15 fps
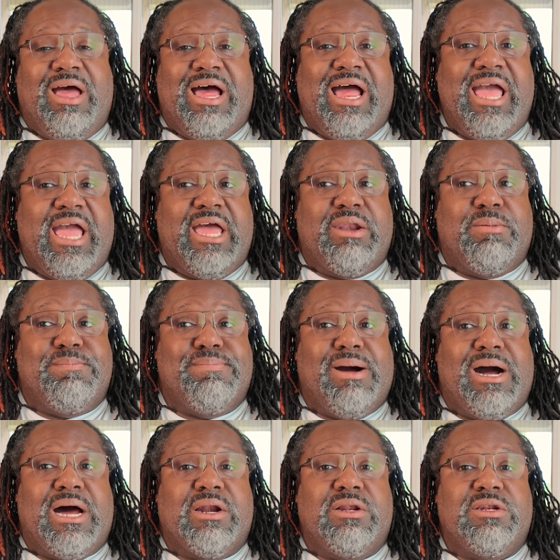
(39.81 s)
I had a
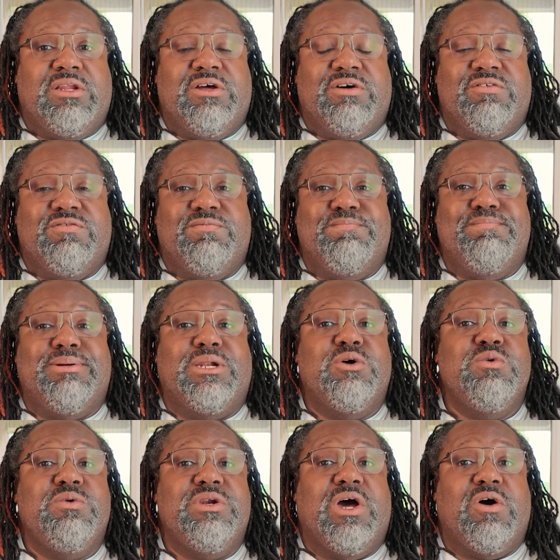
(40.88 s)
bottle of
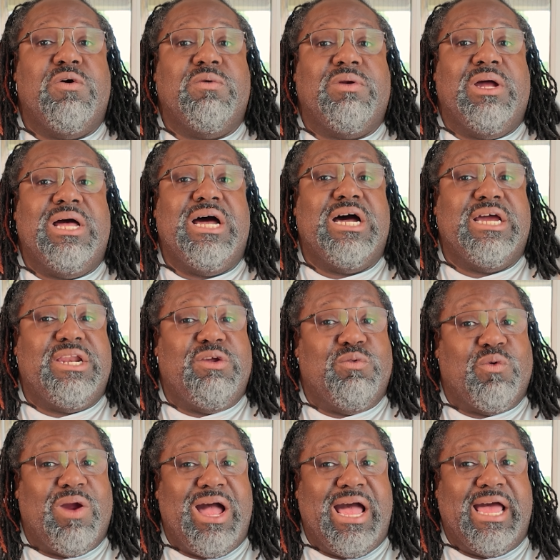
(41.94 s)
Blue Note honey
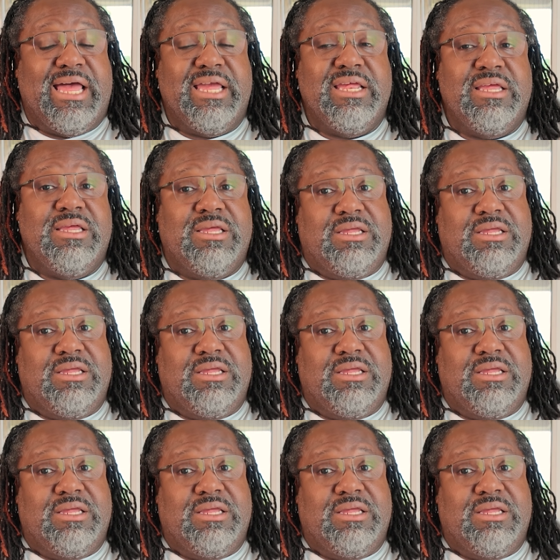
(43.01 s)
rye